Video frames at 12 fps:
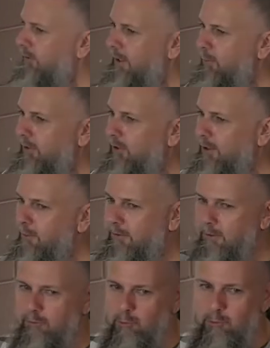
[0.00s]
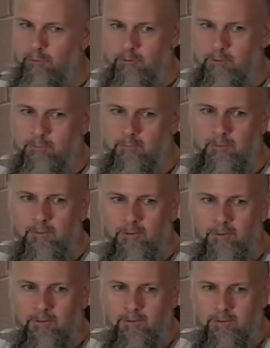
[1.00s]
like we talked about the Jerusalem,
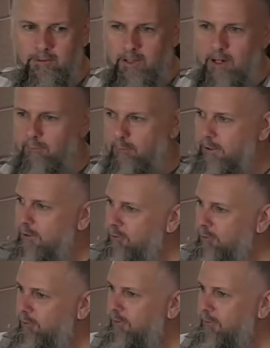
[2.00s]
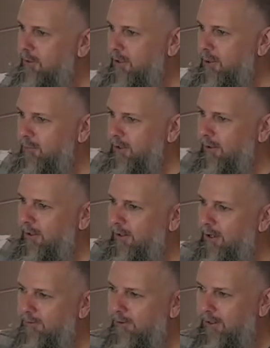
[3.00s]
the hovering Jerusalem that comes down out of
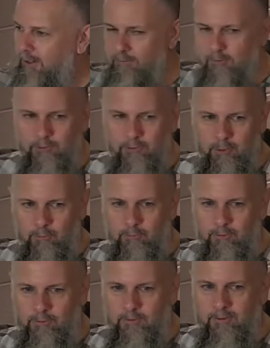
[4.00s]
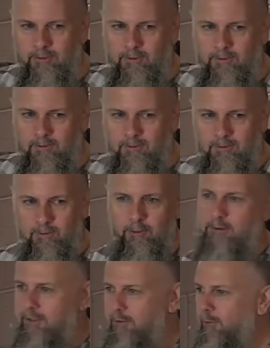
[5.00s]
heaven and hovers over
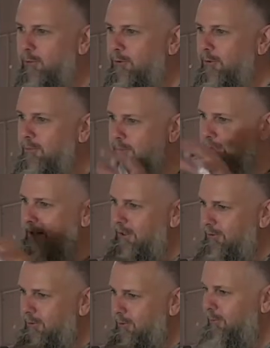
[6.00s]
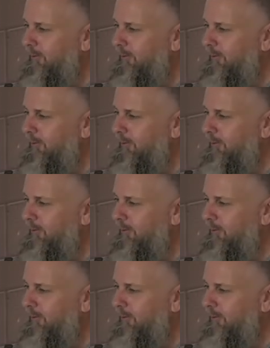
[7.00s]
earthly Jerusalem, and you got two,